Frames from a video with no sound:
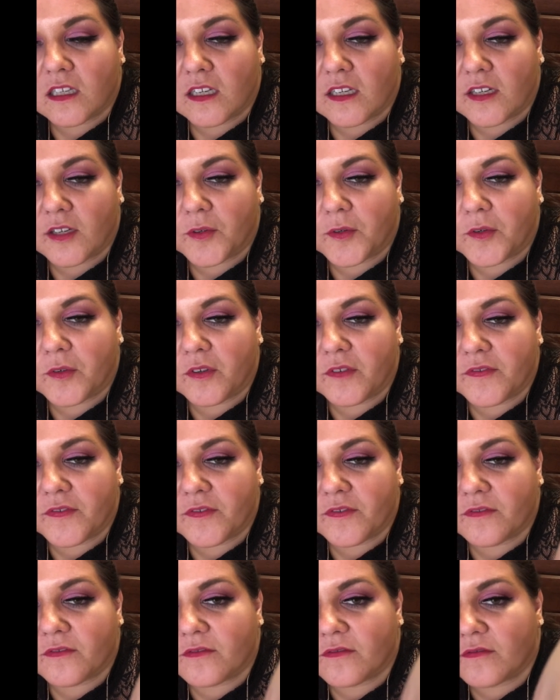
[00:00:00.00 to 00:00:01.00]
I don't know if
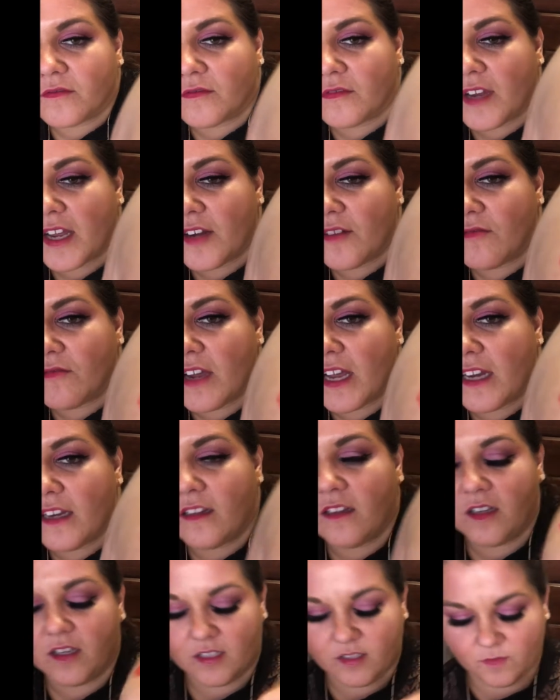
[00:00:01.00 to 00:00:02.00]
red
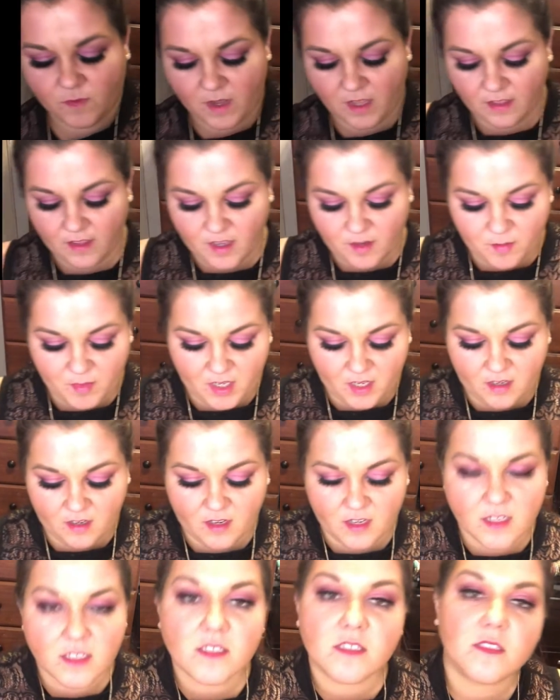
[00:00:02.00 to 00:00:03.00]
looks well on me
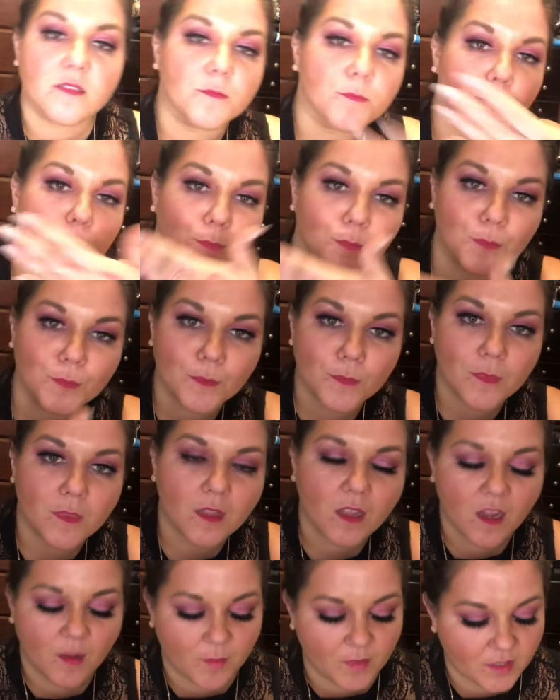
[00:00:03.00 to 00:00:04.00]
because
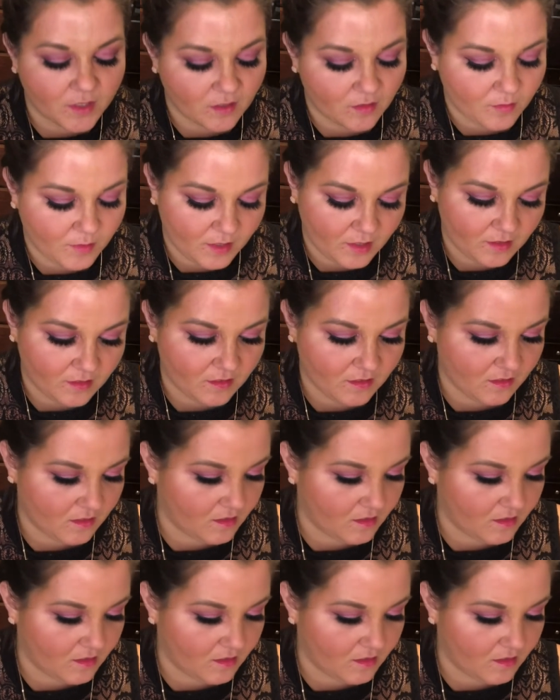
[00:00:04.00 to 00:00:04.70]
I'm a little bit